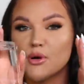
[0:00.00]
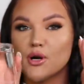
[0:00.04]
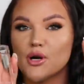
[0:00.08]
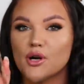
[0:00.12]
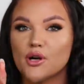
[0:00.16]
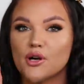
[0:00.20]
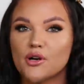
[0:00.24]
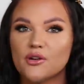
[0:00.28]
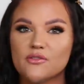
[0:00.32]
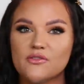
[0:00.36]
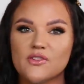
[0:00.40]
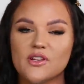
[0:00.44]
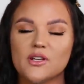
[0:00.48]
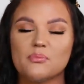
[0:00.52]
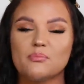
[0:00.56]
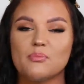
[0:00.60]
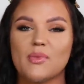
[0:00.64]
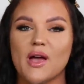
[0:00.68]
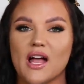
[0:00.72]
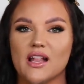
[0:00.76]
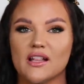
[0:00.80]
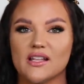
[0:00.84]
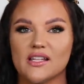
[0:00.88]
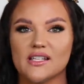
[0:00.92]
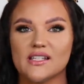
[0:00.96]
perfect
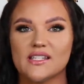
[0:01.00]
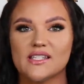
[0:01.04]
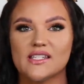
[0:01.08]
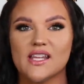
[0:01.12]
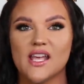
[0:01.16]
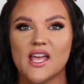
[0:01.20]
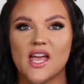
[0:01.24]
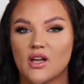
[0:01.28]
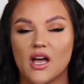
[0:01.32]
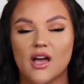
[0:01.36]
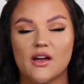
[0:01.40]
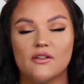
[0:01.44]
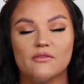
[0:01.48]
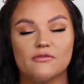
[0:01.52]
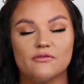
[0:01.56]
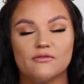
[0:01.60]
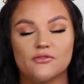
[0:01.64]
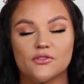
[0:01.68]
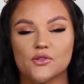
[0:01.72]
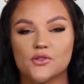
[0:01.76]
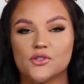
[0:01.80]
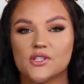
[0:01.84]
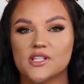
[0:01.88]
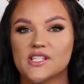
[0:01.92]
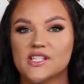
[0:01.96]
balance of
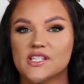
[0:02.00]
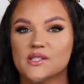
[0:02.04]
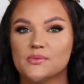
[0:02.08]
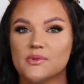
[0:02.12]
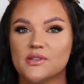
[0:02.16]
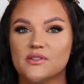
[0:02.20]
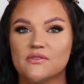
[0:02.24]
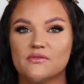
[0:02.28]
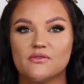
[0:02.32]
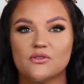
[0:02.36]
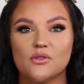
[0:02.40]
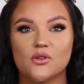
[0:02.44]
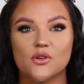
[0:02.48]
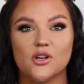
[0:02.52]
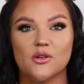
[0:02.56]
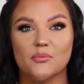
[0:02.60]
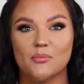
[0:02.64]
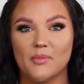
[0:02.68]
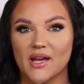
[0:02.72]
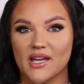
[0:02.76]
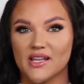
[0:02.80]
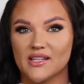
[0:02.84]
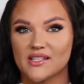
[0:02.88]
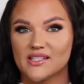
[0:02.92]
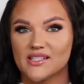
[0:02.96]
fruity, sweet floral
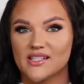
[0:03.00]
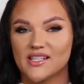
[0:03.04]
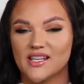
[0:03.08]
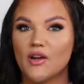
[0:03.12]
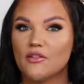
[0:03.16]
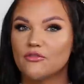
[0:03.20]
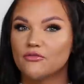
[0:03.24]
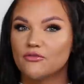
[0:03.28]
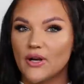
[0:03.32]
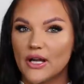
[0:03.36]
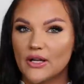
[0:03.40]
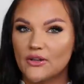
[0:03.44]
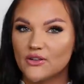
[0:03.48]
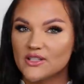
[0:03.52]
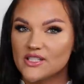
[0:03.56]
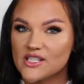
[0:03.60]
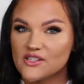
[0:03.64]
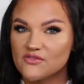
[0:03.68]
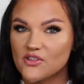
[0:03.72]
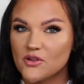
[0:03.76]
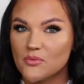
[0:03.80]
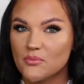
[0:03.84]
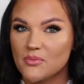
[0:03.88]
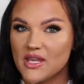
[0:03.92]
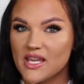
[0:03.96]
musk. A fragrance
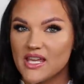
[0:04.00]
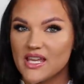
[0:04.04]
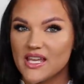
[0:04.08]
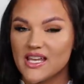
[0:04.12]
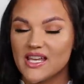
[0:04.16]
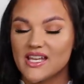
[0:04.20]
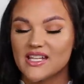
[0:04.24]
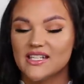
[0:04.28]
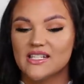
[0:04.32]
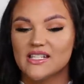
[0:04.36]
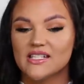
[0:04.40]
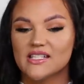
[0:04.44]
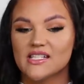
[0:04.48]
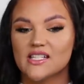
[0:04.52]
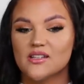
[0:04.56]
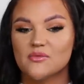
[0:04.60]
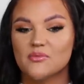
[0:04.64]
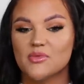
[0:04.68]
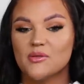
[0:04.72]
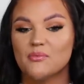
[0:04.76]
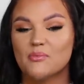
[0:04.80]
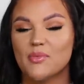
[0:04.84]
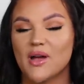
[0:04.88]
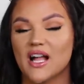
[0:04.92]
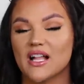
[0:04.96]
for me needs to
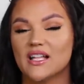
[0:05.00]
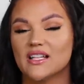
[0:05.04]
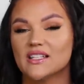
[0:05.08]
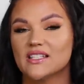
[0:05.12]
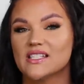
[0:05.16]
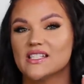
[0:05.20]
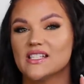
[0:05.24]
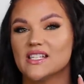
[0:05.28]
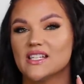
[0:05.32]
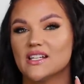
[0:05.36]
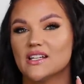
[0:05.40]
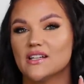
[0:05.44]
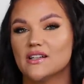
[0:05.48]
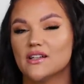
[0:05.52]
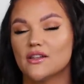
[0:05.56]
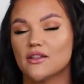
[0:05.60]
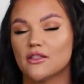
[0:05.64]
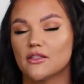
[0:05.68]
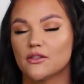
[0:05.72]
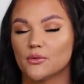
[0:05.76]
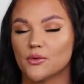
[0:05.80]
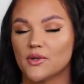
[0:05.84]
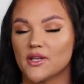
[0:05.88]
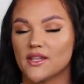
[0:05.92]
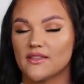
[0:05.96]
be balanced in
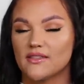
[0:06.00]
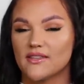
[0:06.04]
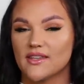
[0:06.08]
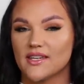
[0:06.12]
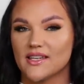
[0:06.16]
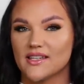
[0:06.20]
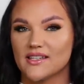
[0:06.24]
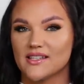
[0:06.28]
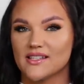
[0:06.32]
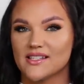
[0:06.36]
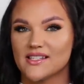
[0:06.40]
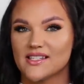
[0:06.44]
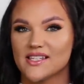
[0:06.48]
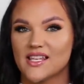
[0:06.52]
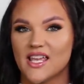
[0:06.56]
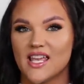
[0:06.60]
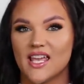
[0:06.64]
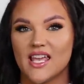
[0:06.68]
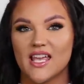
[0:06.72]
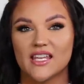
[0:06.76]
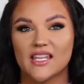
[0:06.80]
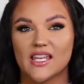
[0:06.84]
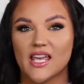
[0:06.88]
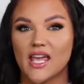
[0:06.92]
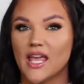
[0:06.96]
3 things.
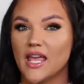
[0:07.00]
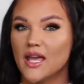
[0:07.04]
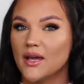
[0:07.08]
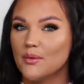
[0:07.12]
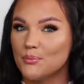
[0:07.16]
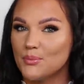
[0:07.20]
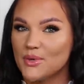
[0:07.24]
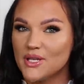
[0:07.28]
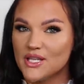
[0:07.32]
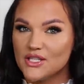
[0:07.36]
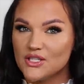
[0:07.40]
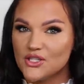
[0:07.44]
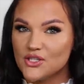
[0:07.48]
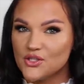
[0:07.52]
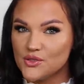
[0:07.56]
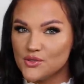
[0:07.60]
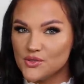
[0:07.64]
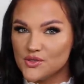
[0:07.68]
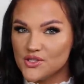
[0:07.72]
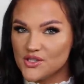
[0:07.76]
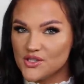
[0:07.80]
It can't be too